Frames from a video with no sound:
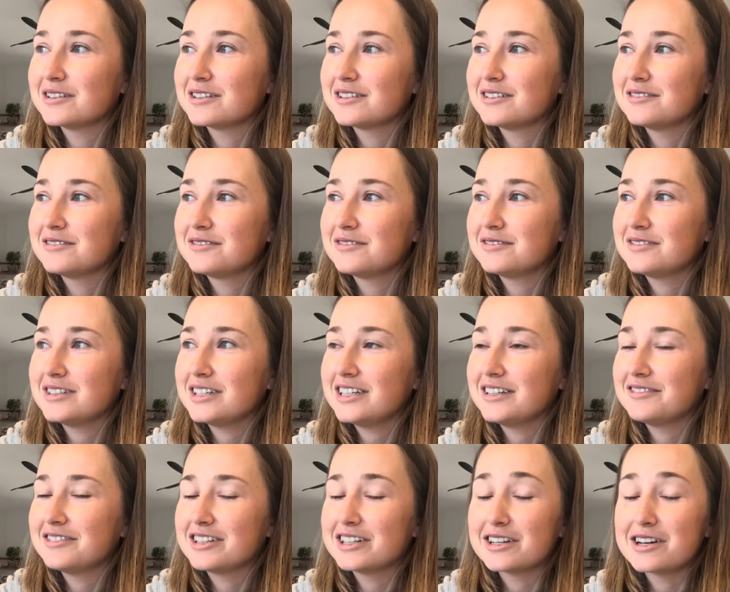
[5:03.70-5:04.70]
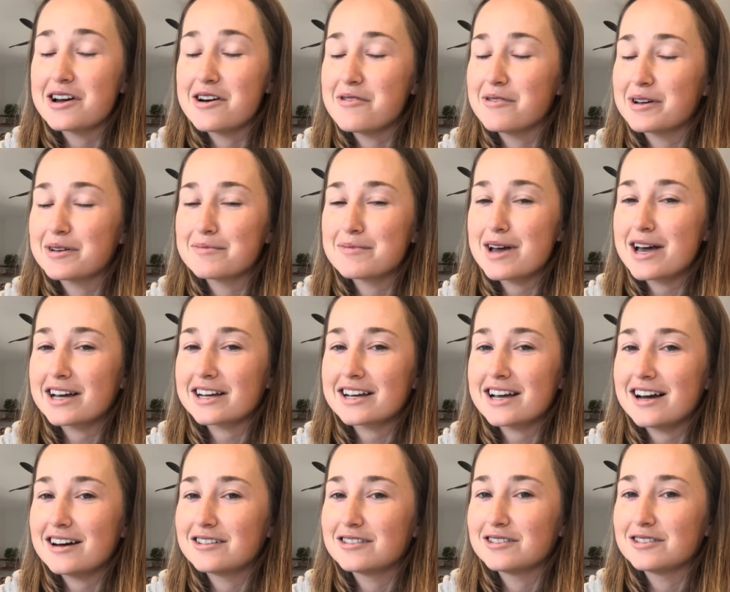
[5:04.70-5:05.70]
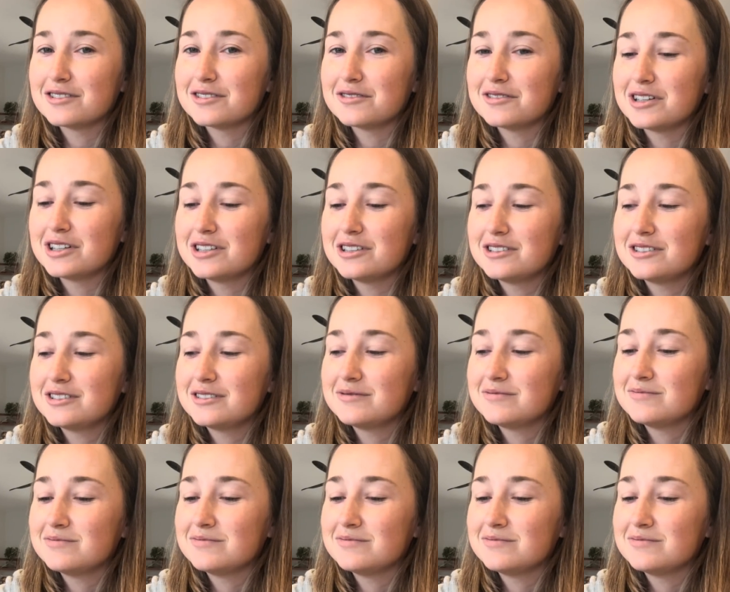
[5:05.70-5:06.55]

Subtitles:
of even going back out on the road.